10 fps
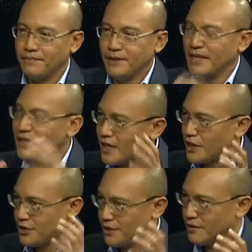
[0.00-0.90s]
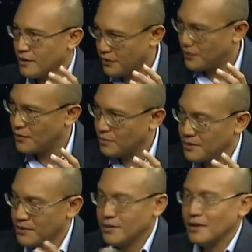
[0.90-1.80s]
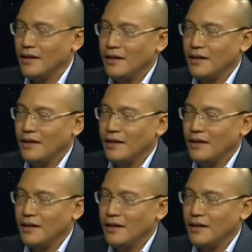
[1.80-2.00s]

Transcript: intelligent consumers,